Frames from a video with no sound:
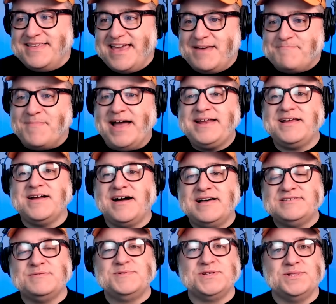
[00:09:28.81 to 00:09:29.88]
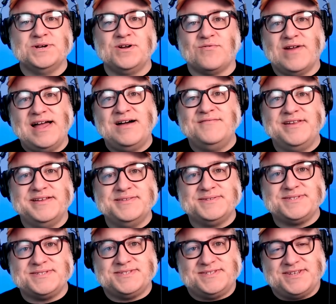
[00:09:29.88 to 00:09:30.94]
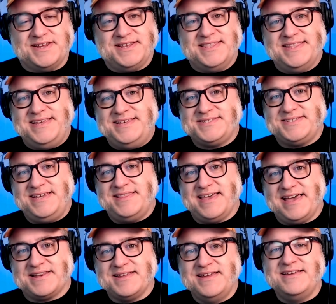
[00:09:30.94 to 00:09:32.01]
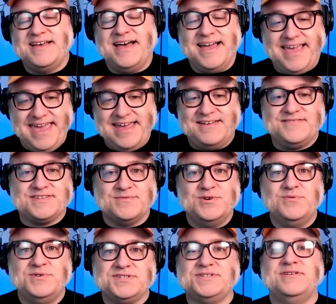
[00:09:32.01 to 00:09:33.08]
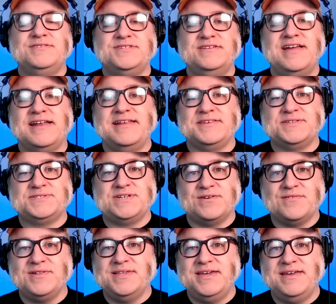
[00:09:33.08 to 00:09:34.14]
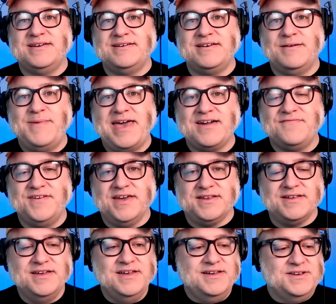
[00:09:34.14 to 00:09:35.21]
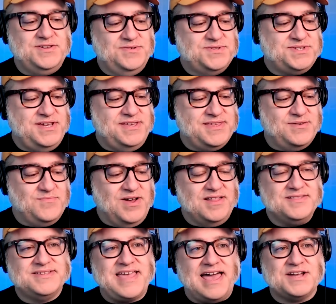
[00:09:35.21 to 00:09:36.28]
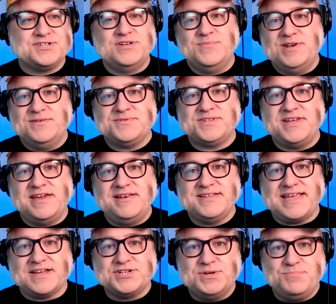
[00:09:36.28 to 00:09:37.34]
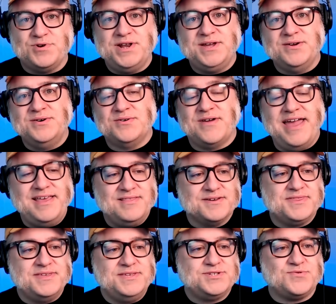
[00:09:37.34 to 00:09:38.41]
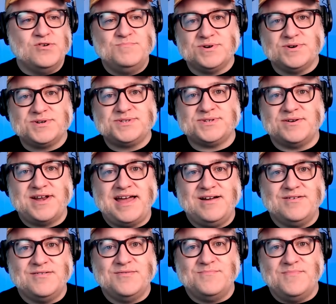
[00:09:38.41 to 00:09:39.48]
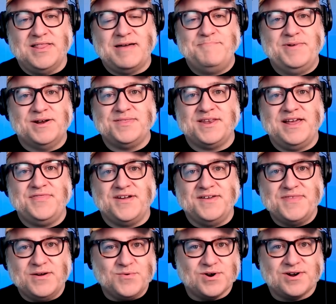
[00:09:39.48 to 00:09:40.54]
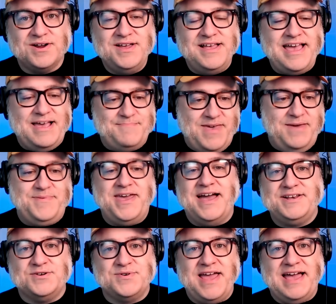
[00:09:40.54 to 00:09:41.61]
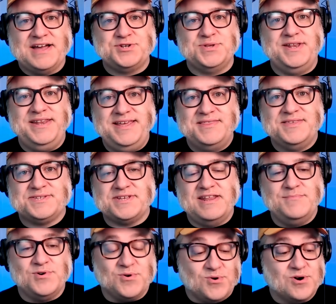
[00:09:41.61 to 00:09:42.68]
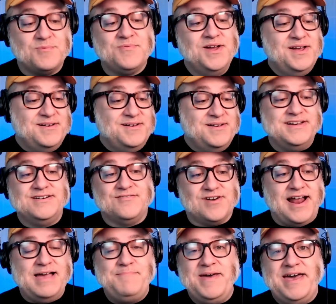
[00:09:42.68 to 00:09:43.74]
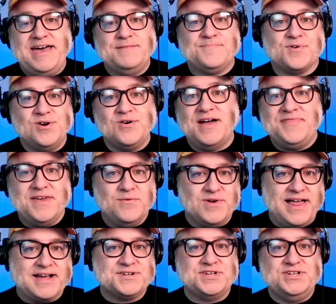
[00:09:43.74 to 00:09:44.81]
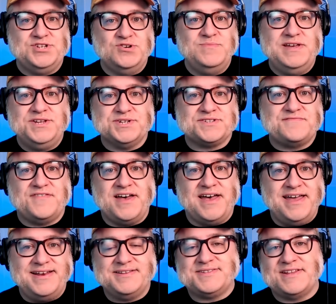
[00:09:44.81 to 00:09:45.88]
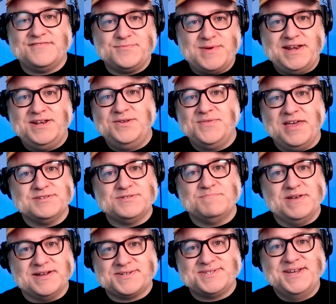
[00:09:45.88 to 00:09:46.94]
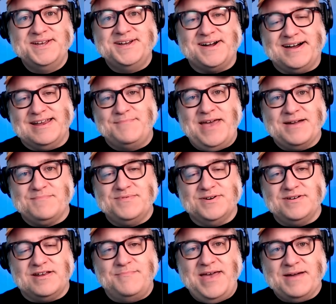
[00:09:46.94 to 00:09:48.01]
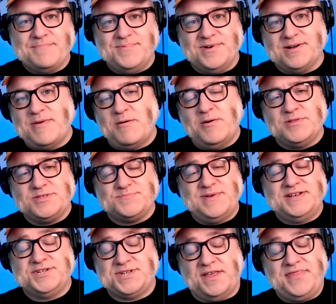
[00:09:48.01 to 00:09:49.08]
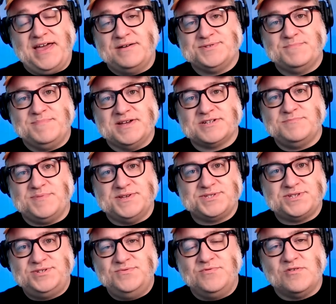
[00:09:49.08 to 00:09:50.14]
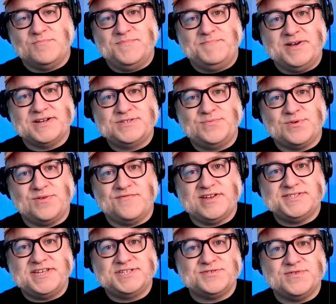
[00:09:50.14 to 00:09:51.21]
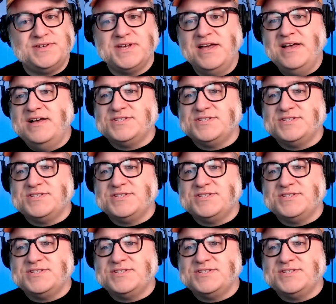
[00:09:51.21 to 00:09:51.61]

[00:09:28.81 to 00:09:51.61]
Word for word: it might cause them to look around and suddenly see that, again, someone who is not necessarily a, a Mac fan, to see that, well, actually Windows ten is actually pretty good, or, hey, look, these Chromebooks are now a lot better than I thought they were, and maybe I don't actually need this anymore. Or uh, or an iPad Pro, I think, will actually do me just fine. Instead of spending two thousand bucks on a MacBook, on a MacBook, maybe I'll spend just one thousand bucks plus two hundred bucks worth of accessories.